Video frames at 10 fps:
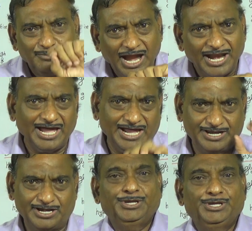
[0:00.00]

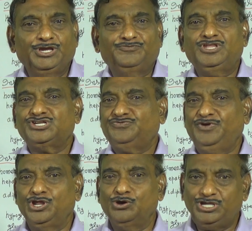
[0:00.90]
manner. If this
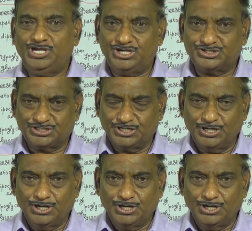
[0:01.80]
video is